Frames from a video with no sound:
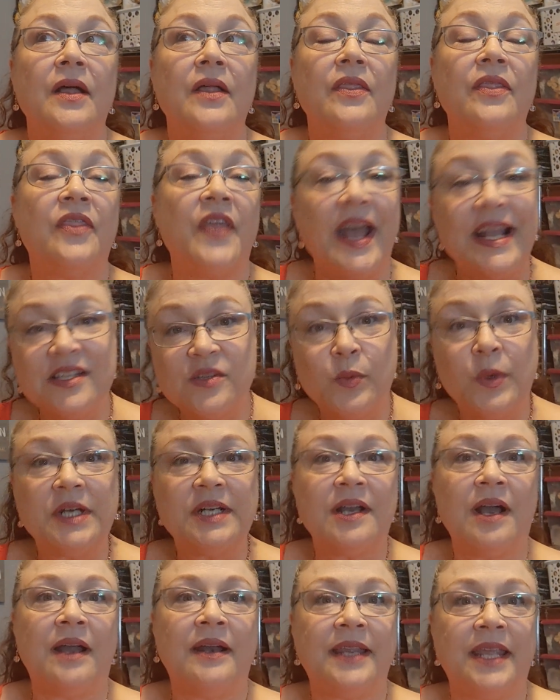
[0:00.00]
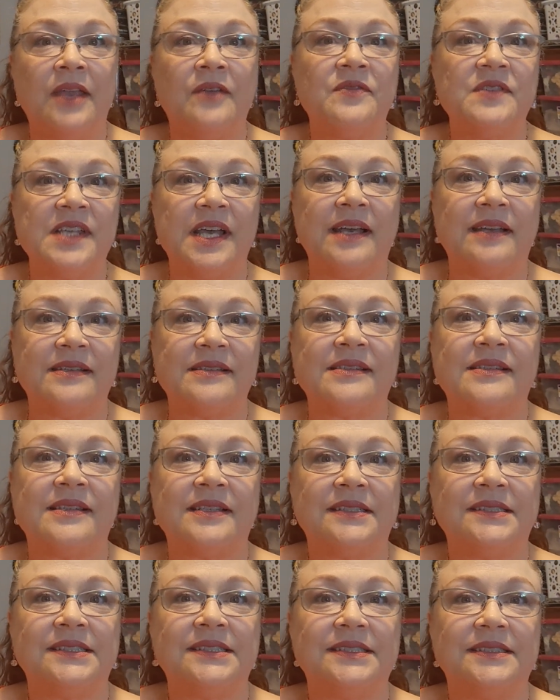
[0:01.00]
That's what God gives us.
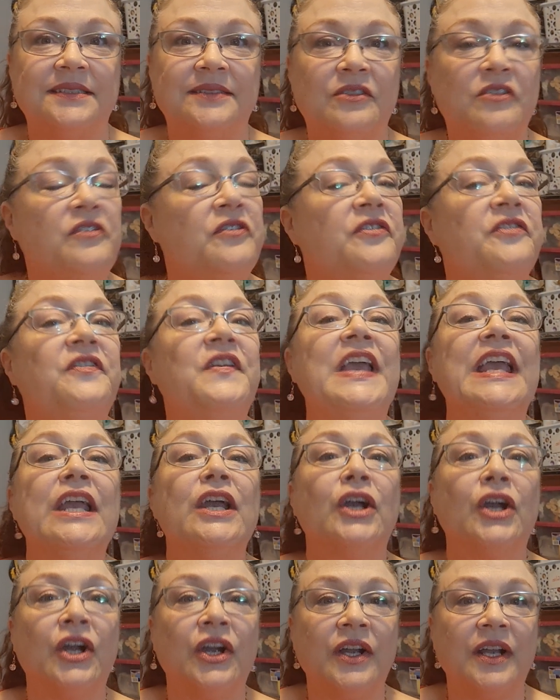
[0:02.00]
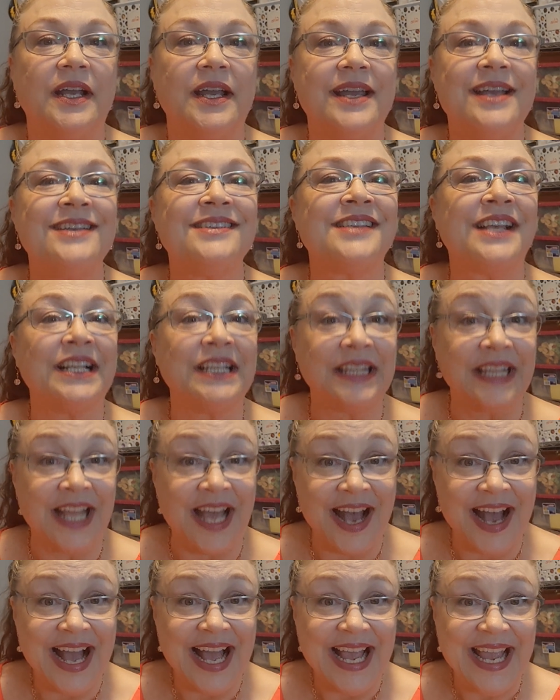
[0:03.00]
Fear is a
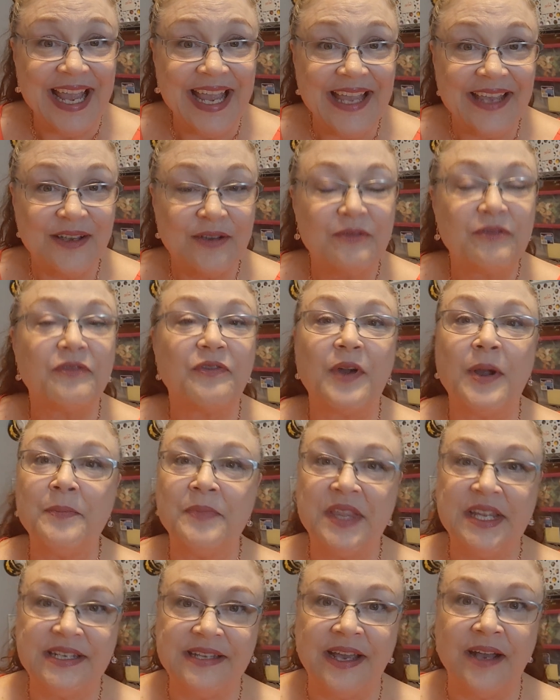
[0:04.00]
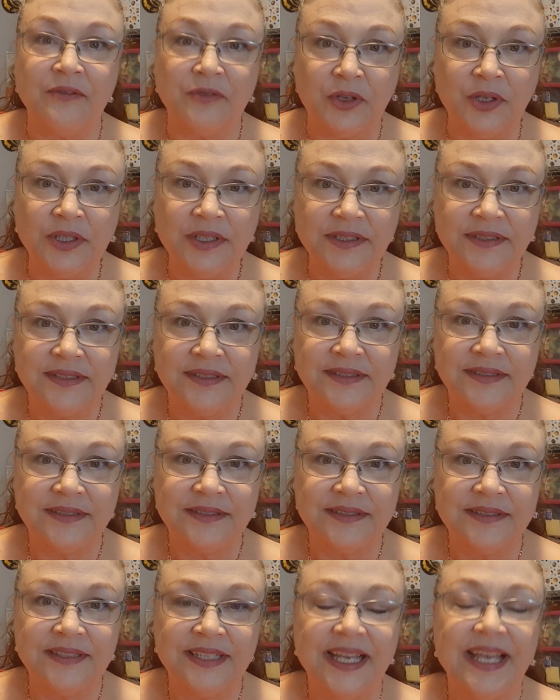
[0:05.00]
lie from the devil,
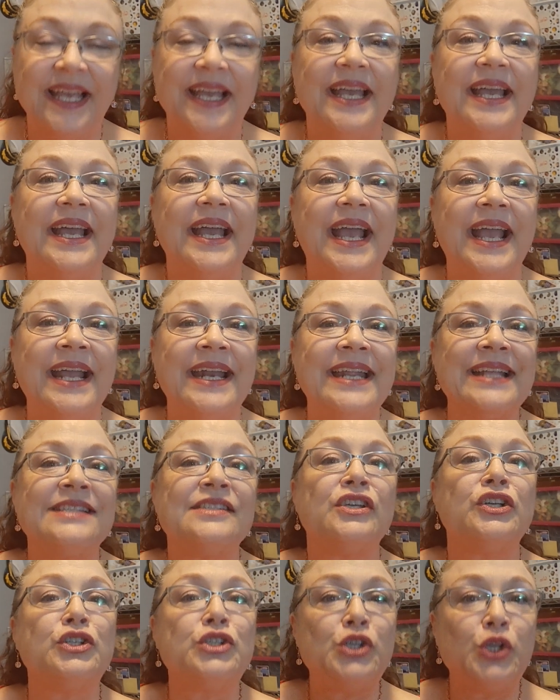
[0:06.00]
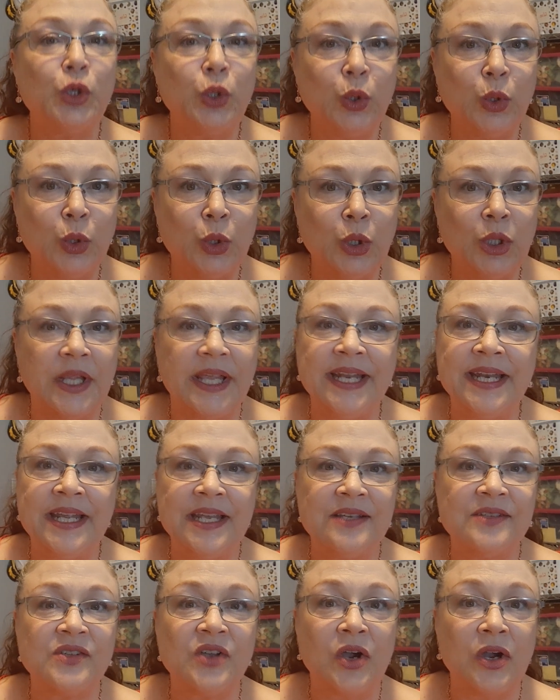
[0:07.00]
and it's a tool in
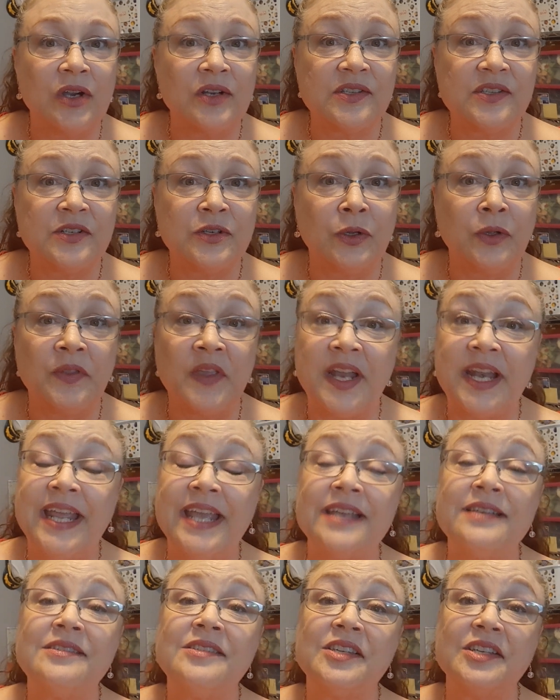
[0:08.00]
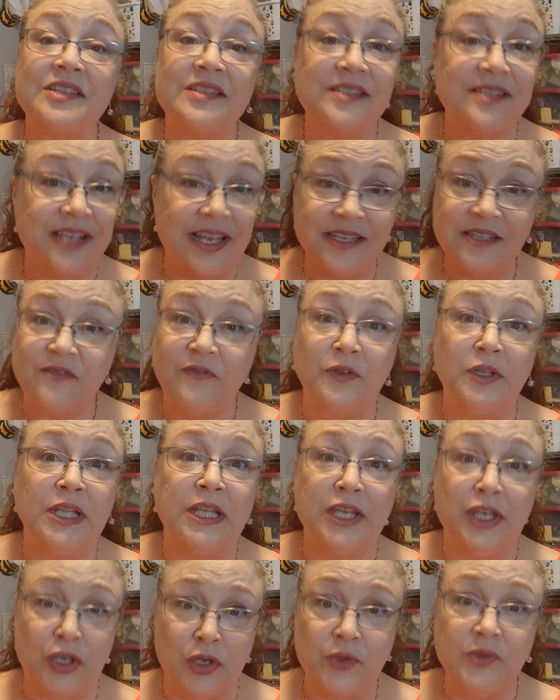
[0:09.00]
his arsenal that he
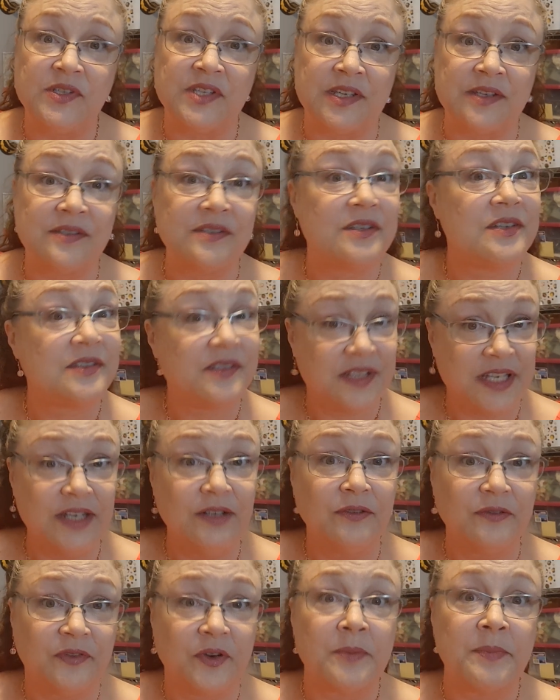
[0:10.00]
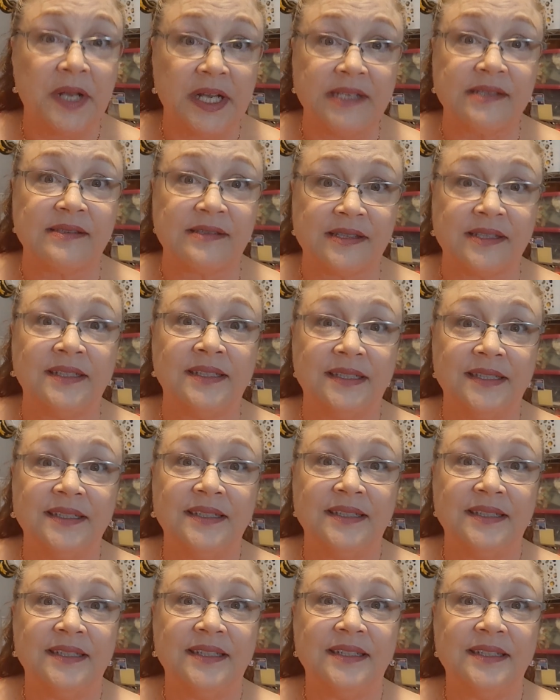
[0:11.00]
successfully uses to steal from us.
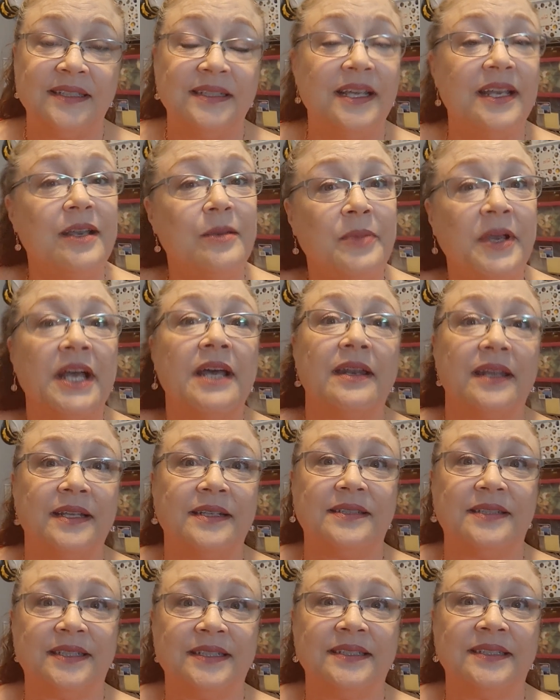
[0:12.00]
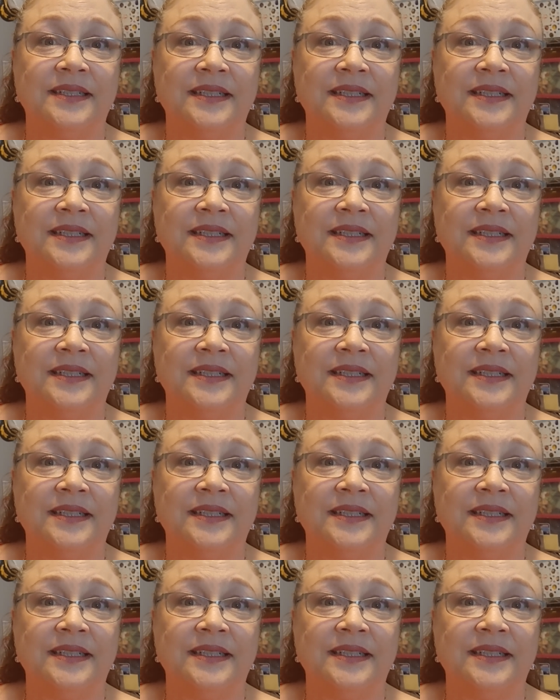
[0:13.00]
Think about it.